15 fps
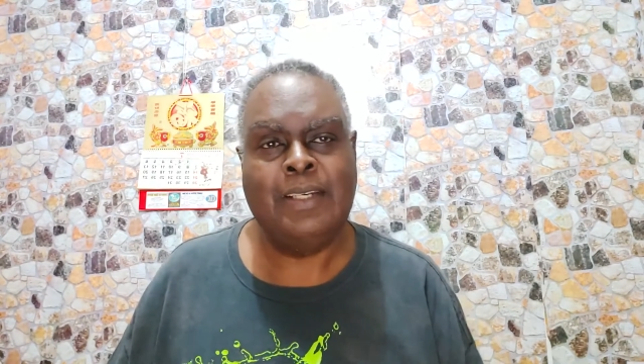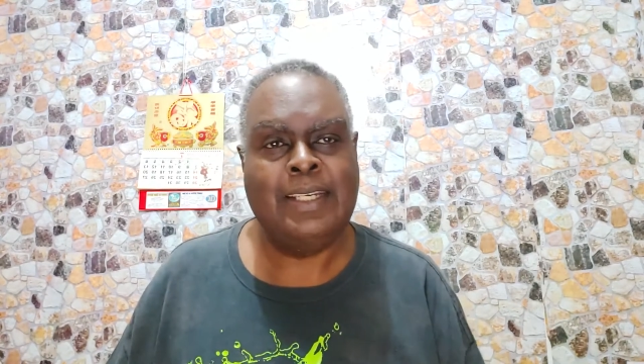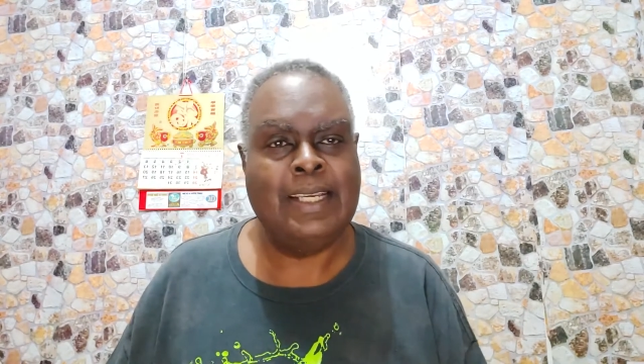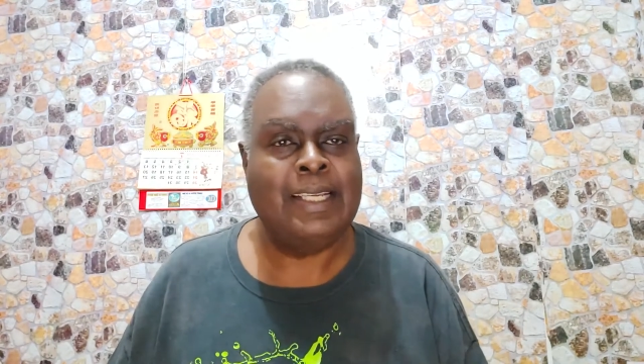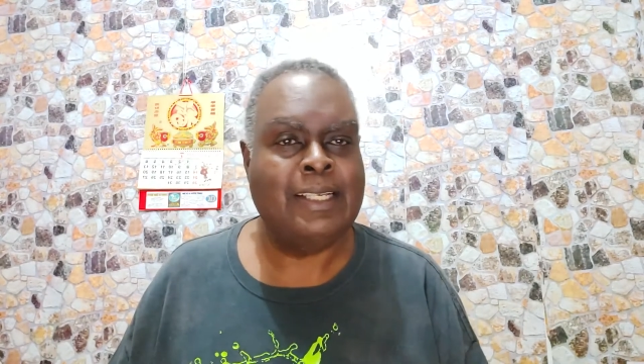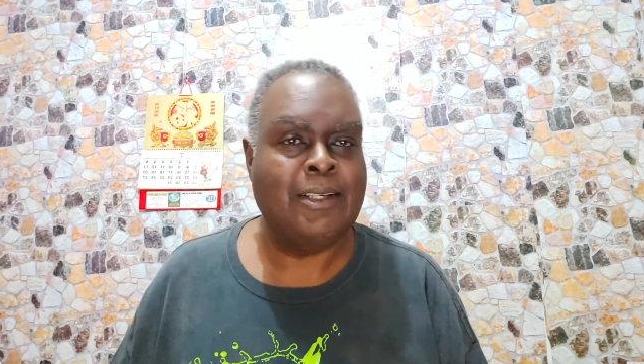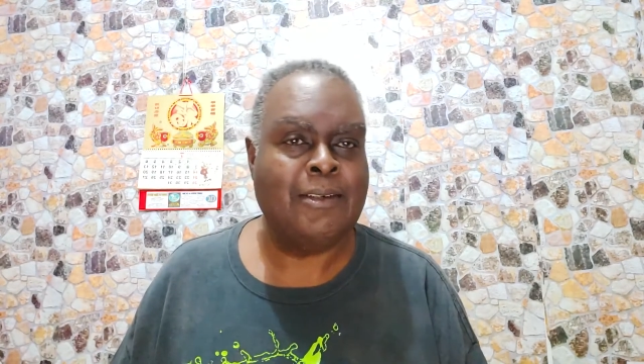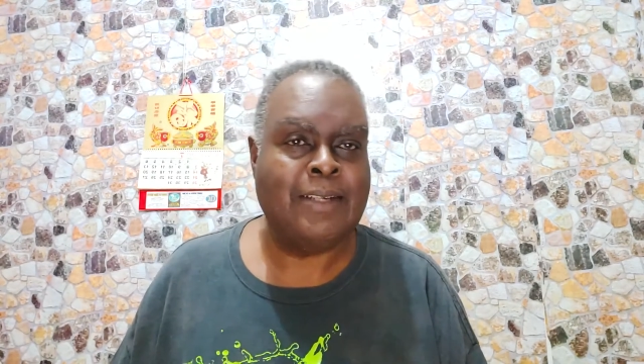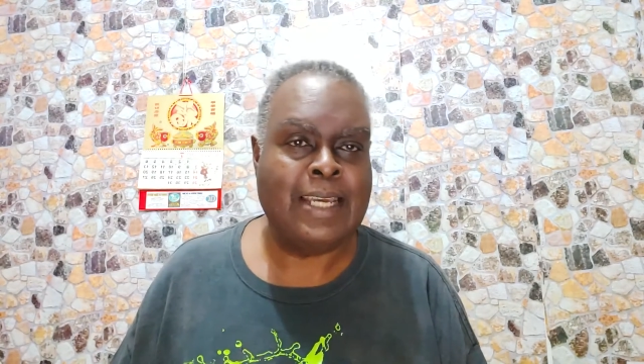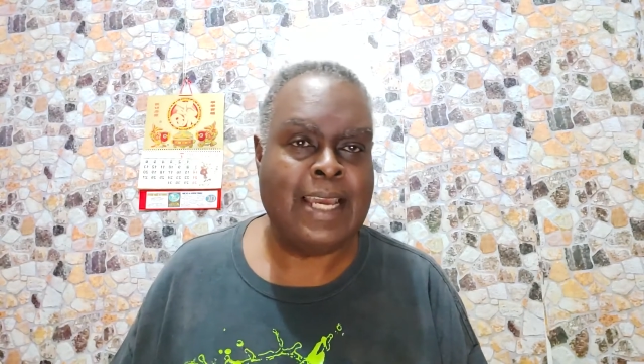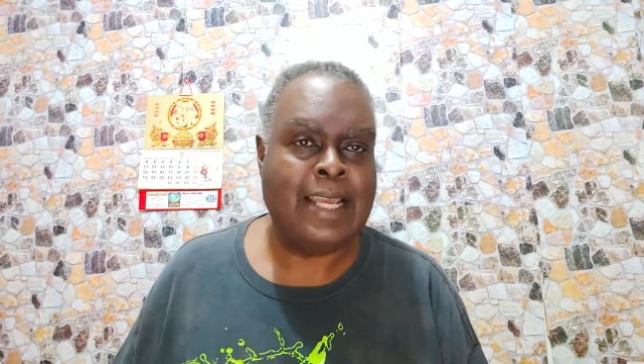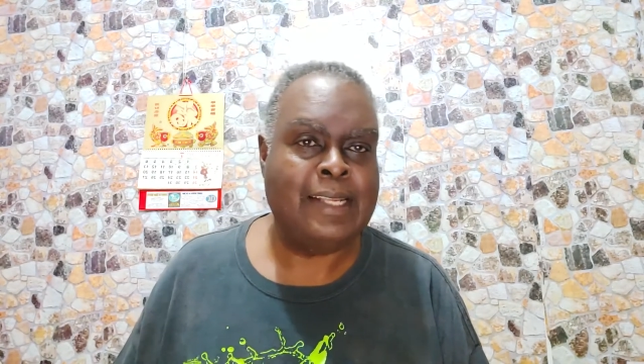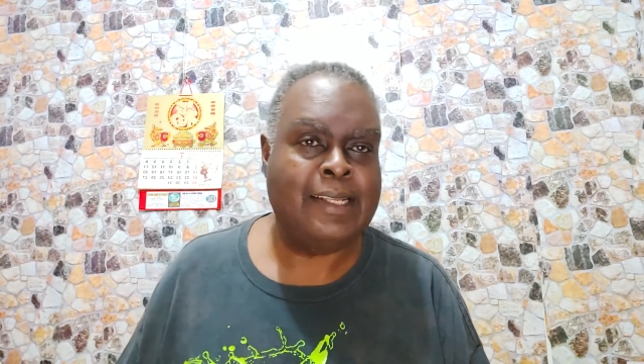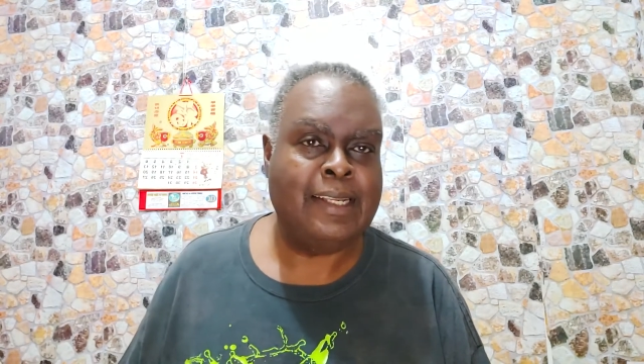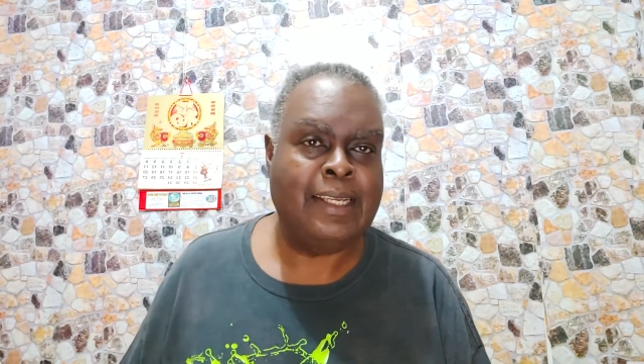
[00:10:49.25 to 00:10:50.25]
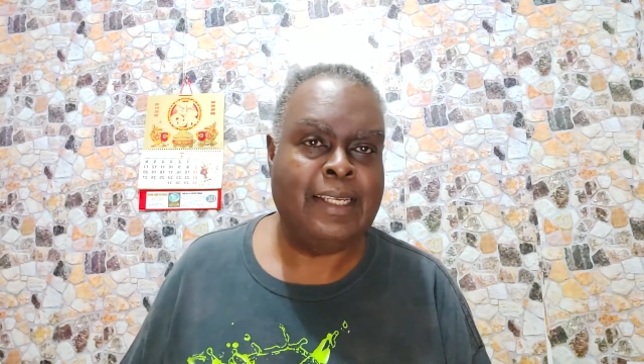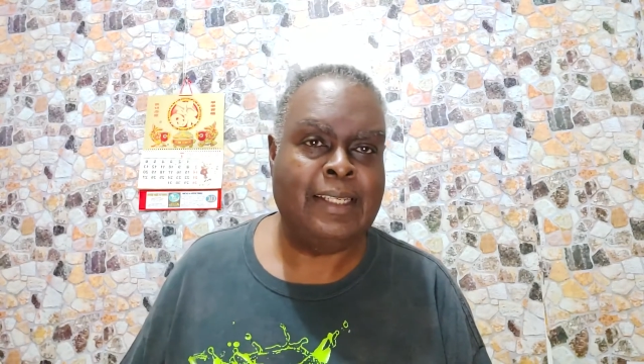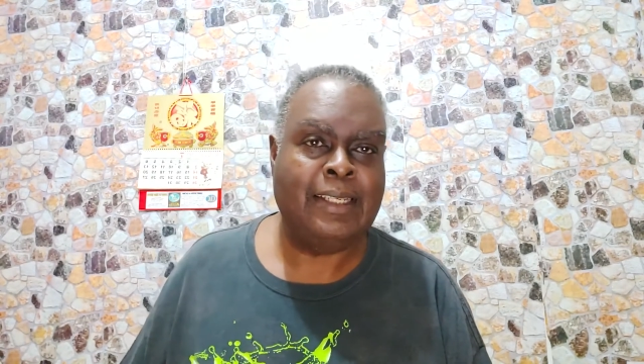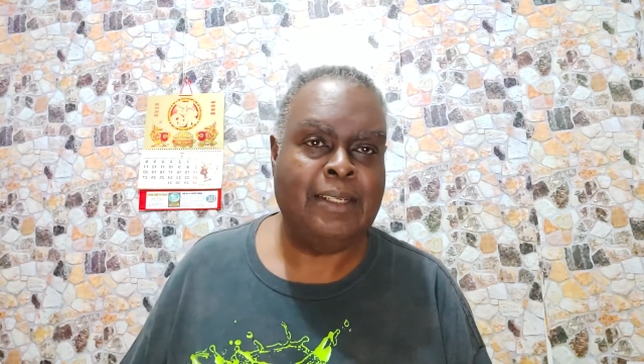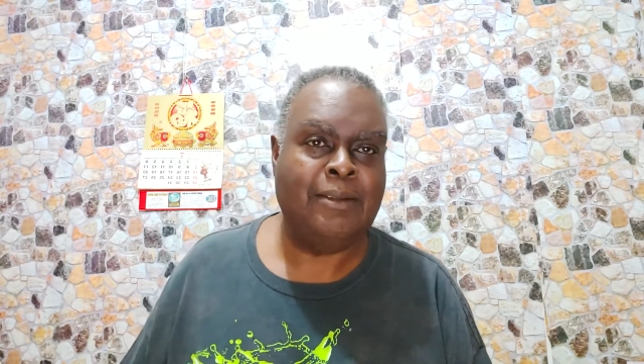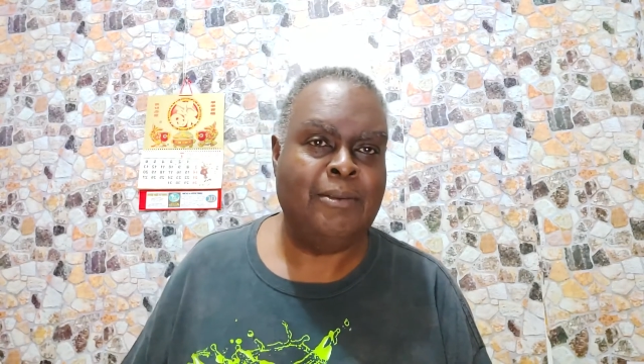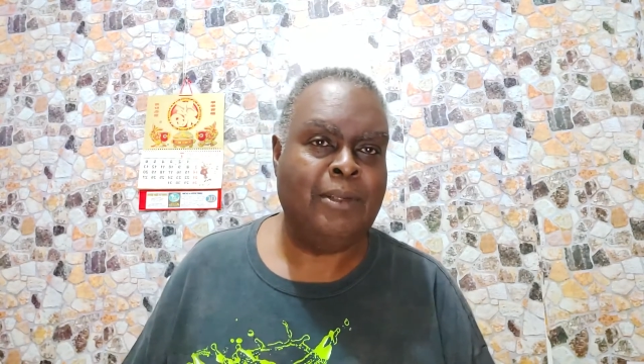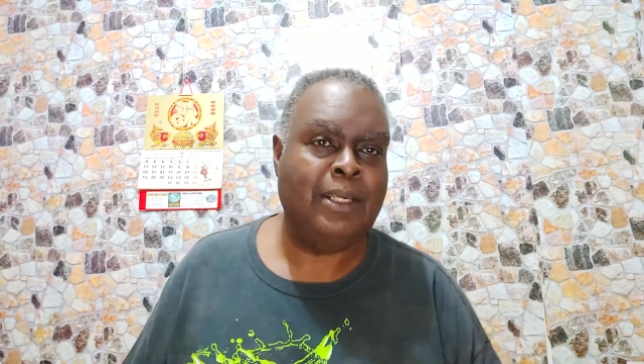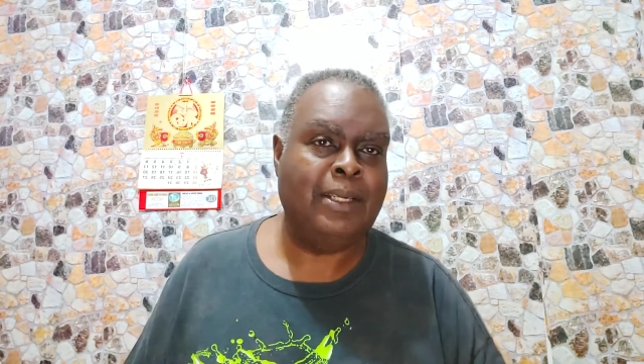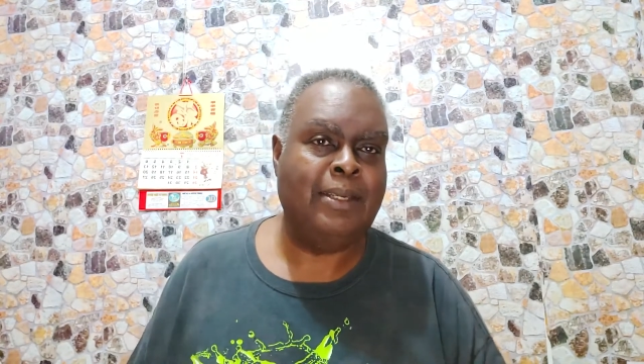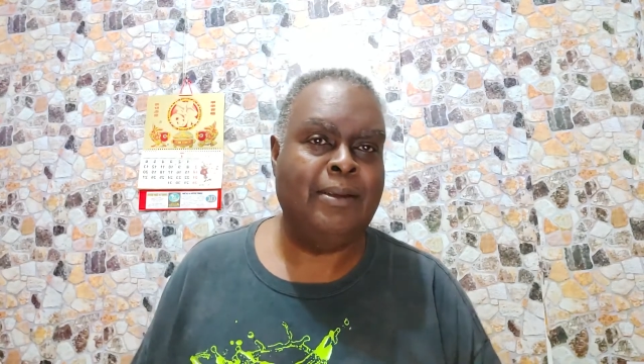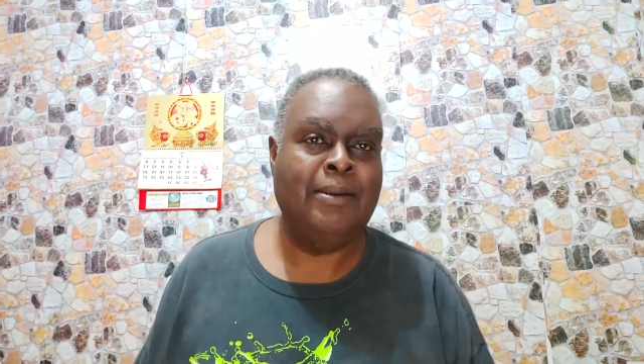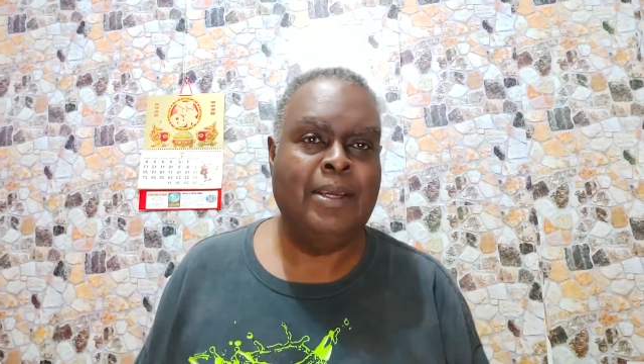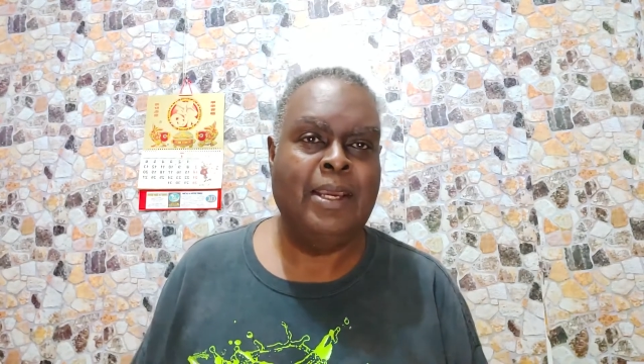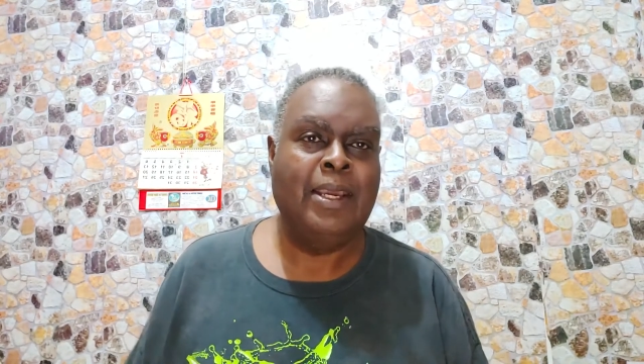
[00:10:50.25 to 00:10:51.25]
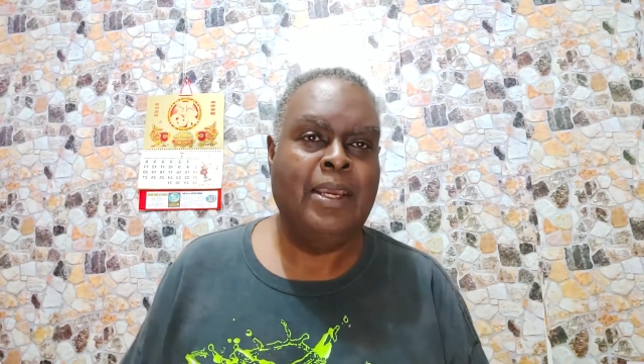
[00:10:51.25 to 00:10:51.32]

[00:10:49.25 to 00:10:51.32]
disco dancing, and we